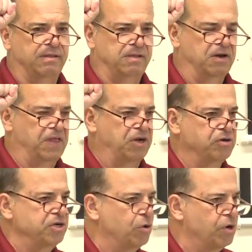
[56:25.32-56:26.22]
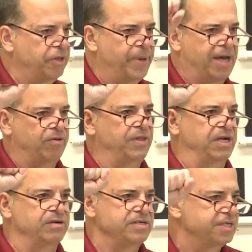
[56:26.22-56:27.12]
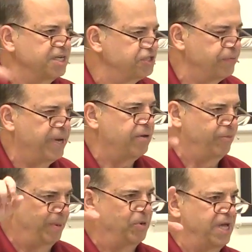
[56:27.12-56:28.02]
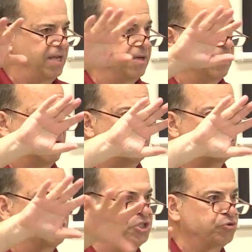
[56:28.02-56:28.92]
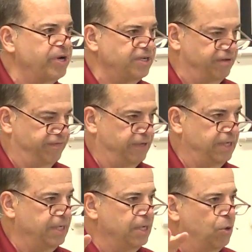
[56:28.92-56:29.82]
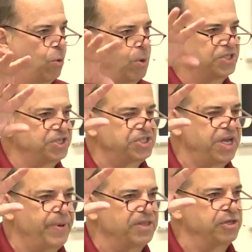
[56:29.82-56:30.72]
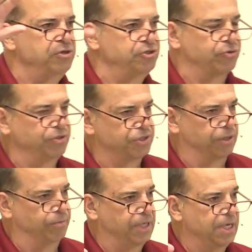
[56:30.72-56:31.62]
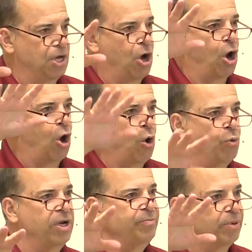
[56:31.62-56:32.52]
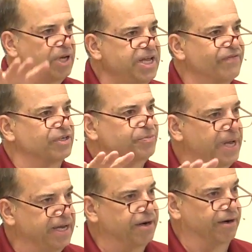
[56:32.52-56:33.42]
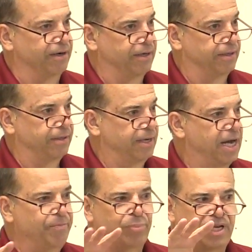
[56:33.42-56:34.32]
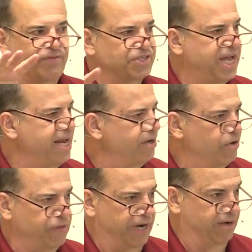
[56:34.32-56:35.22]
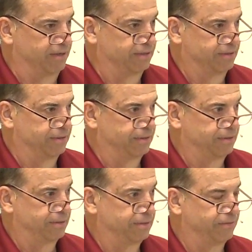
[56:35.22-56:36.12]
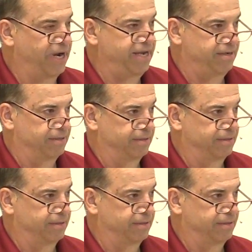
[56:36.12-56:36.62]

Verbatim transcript: You know, they couldn't go on the mountain, they couldn't touch the mountain. Remember that? It was restrictive. what does it say about the New Jerusalem? Only believers may enter. Unbelievers can't go there, right?